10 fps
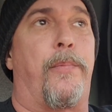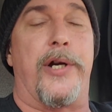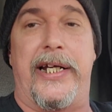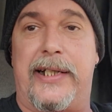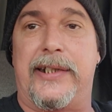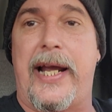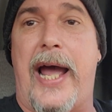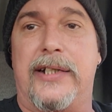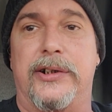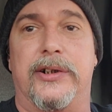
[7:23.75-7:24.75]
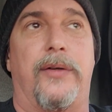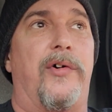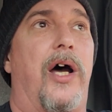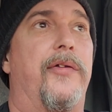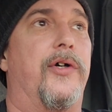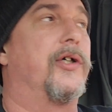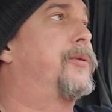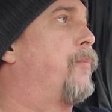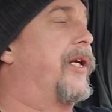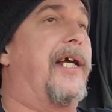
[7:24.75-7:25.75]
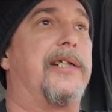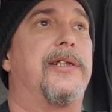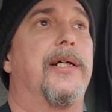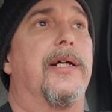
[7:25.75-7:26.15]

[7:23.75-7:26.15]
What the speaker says: predict the actions of others, predict